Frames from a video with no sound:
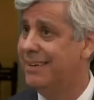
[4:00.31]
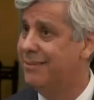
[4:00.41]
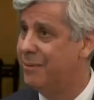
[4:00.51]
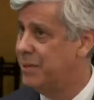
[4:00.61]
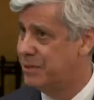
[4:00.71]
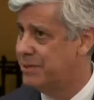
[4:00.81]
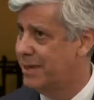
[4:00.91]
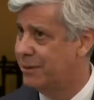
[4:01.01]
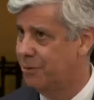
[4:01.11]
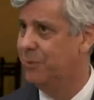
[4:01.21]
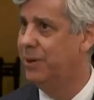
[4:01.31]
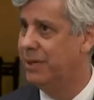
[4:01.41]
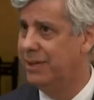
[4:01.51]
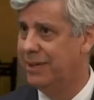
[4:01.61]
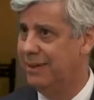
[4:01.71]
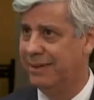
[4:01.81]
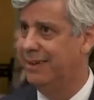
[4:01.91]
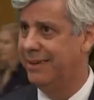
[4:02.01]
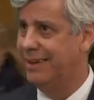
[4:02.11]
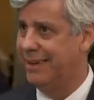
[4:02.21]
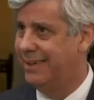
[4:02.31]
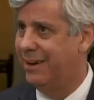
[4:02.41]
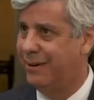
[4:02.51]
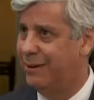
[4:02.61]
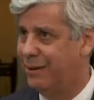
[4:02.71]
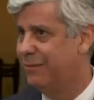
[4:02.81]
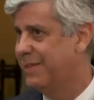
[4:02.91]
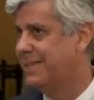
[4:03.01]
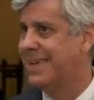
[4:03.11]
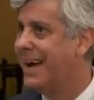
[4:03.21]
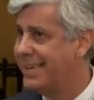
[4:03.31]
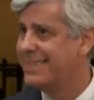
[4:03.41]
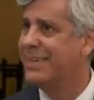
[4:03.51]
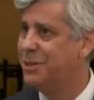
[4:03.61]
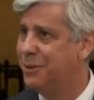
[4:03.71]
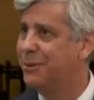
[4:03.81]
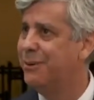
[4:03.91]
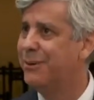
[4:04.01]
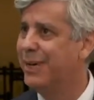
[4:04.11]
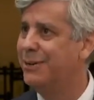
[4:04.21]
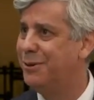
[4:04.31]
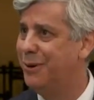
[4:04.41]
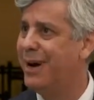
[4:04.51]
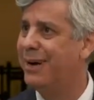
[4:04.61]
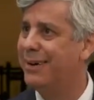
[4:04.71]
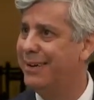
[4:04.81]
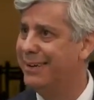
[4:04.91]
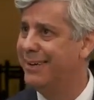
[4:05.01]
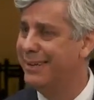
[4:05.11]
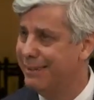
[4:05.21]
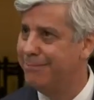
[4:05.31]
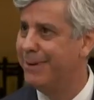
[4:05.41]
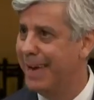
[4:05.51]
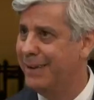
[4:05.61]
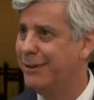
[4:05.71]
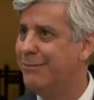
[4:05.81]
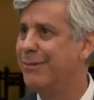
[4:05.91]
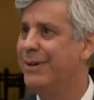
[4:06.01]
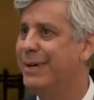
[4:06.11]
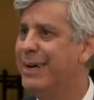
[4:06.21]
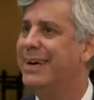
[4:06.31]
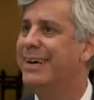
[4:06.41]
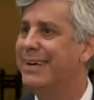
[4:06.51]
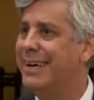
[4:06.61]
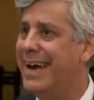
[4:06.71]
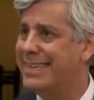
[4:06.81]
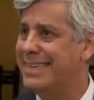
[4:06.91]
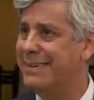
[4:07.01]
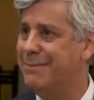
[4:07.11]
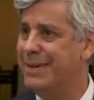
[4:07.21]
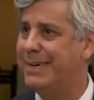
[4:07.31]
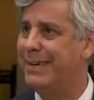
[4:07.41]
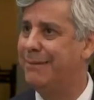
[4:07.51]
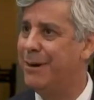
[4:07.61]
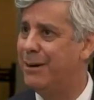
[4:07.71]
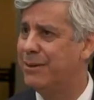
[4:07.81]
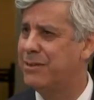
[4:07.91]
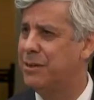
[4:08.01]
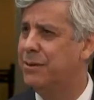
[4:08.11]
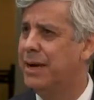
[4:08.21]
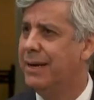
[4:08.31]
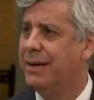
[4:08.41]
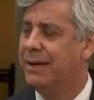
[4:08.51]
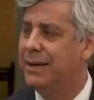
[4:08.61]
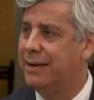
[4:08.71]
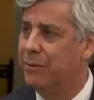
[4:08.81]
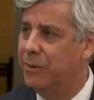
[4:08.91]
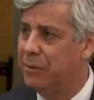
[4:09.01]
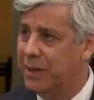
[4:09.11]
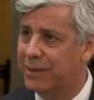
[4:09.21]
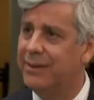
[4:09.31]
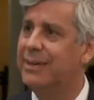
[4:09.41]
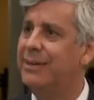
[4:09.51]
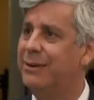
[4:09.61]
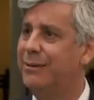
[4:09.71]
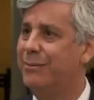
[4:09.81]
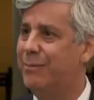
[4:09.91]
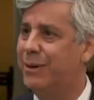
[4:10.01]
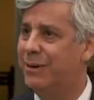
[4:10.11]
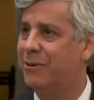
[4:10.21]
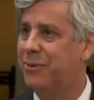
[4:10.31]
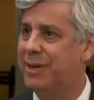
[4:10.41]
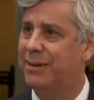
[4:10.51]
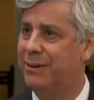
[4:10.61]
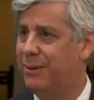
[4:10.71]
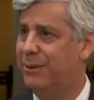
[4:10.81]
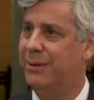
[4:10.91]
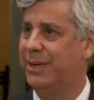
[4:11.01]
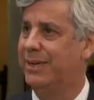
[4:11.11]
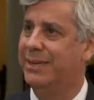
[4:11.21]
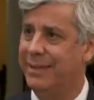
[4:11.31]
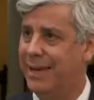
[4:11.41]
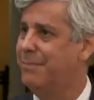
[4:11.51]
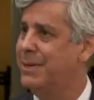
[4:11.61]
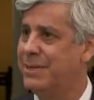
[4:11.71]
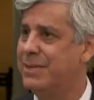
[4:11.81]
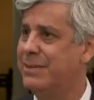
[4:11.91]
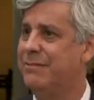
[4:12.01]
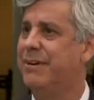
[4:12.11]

risks accumulating of the size that you are kind of asking me about. So we will continue monitoring all dimensions of.